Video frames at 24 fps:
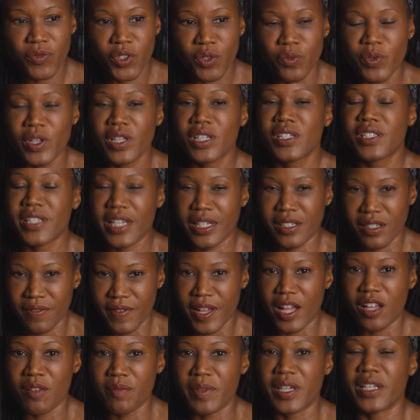real estate
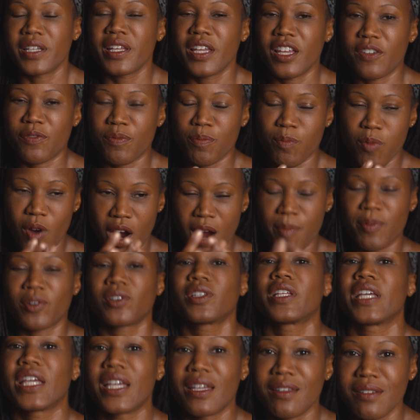development, if
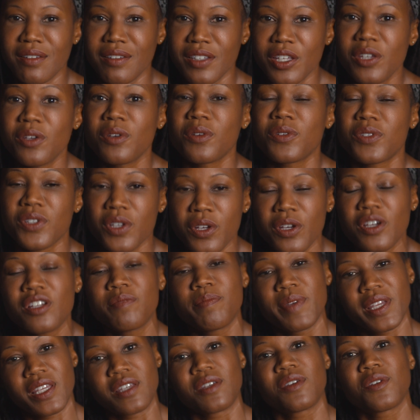properly used,
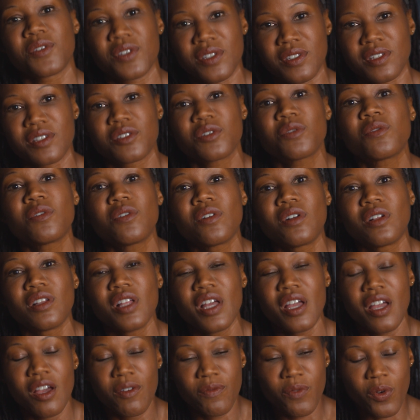could be used as a tool
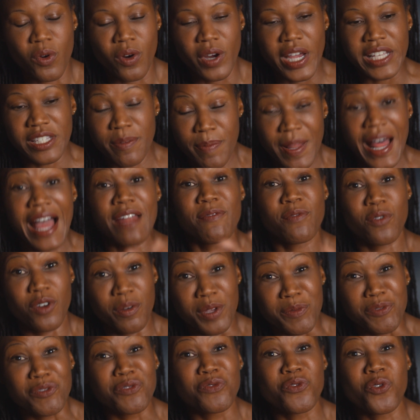for, as a
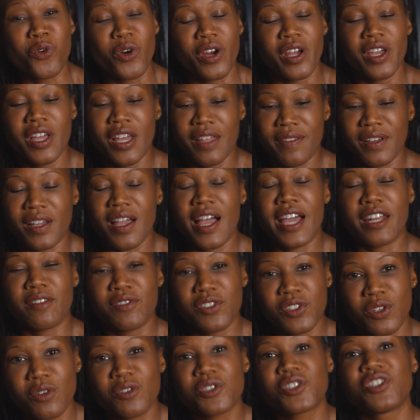platform even, for the kind of
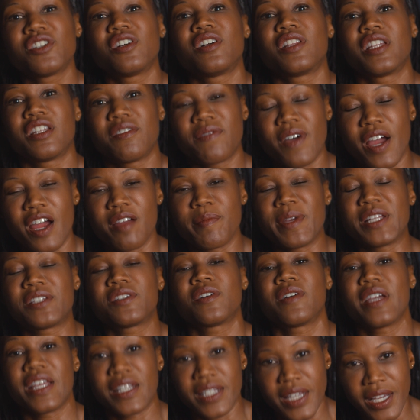social,
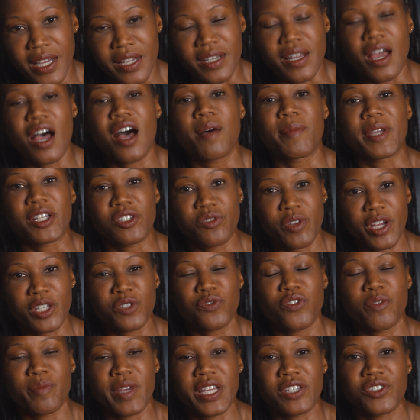environmental, and economic
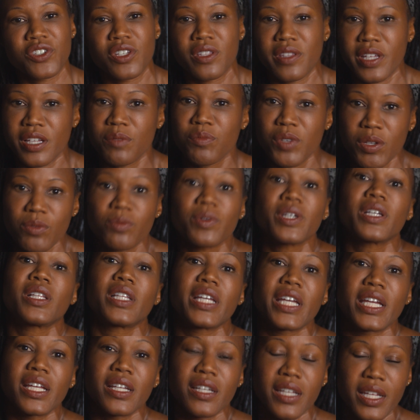transformation that we
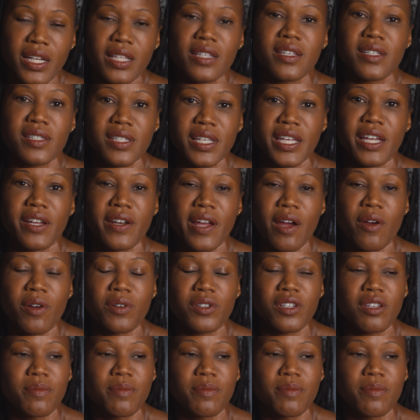really needed to see in our own